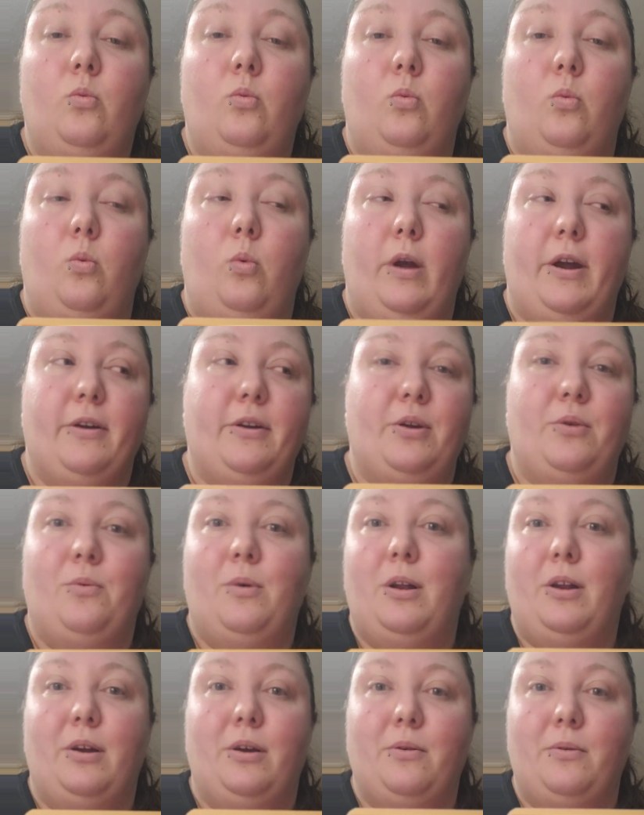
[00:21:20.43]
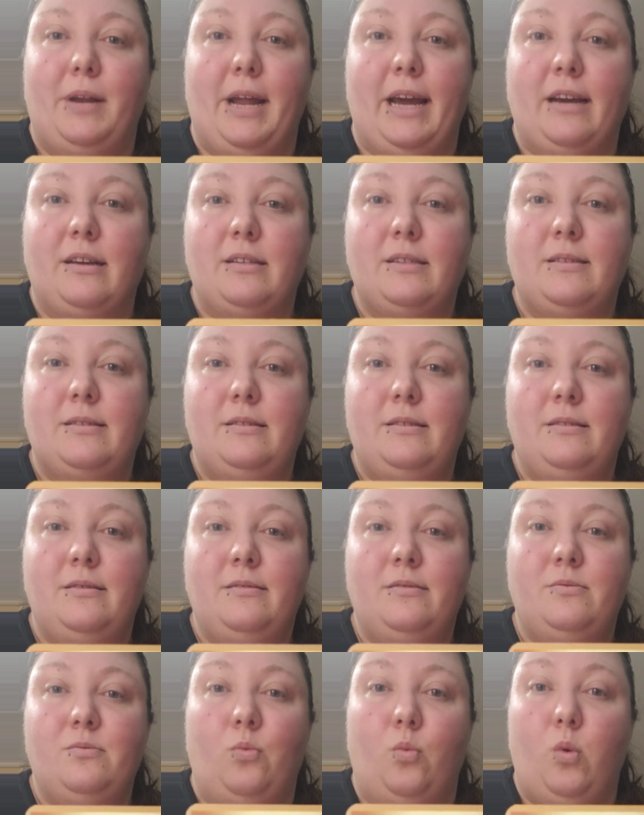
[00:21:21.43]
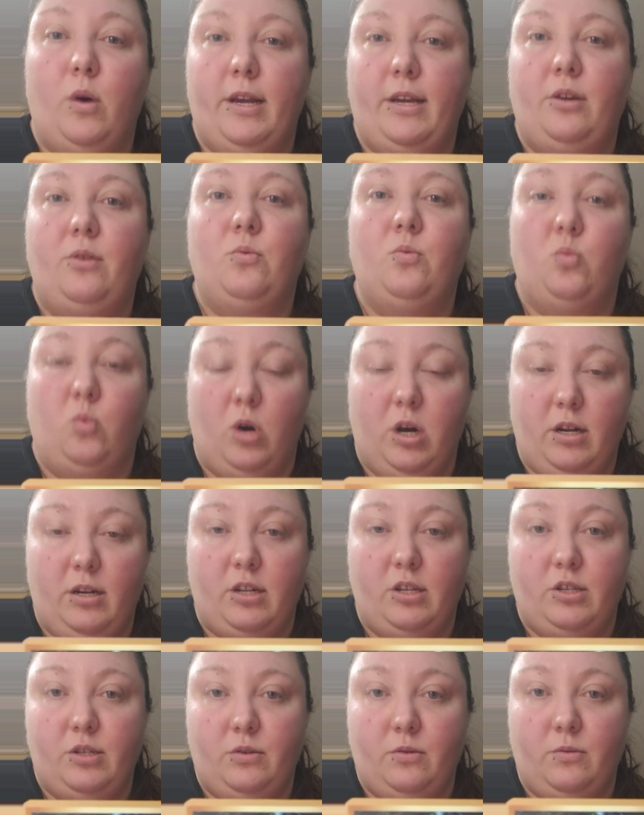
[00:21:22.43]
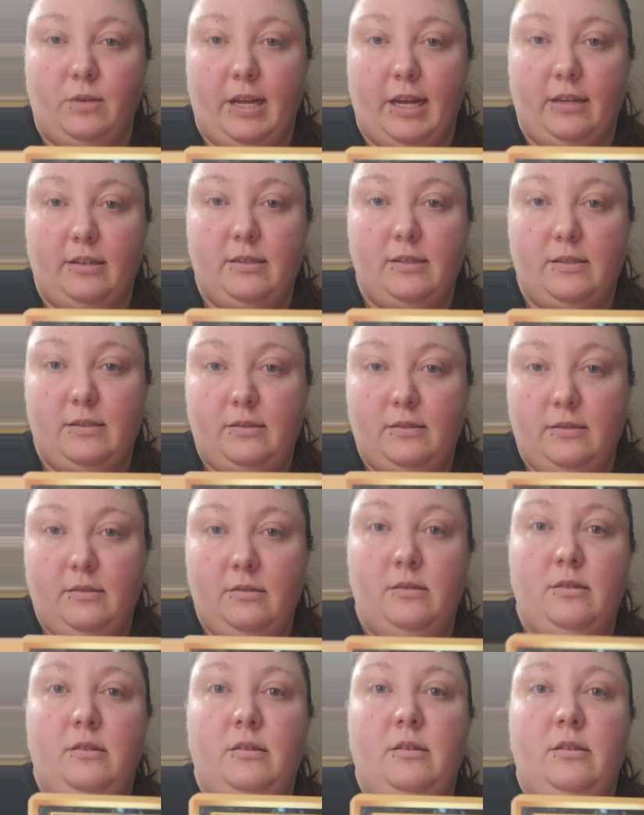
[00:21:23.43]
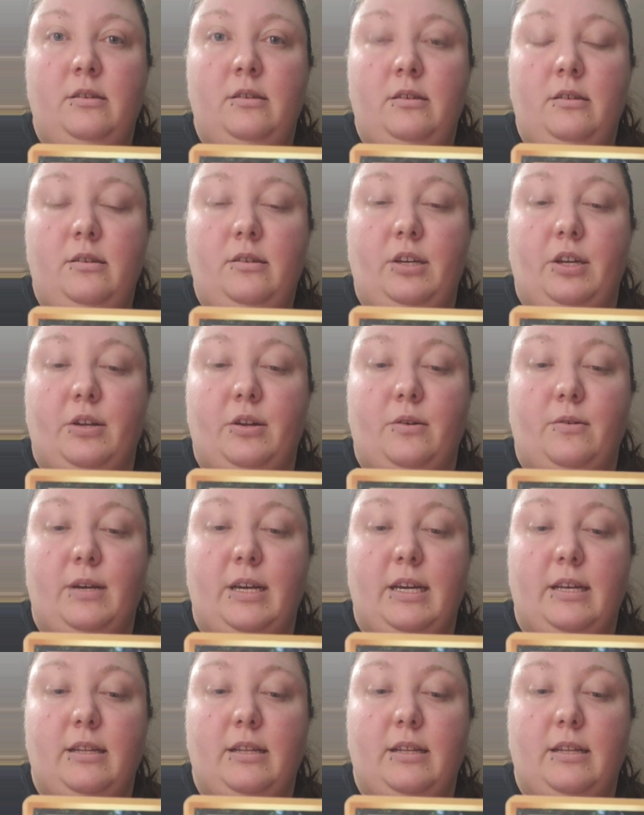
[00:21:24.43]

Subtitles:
where you want to go next, what you want to do next. You know,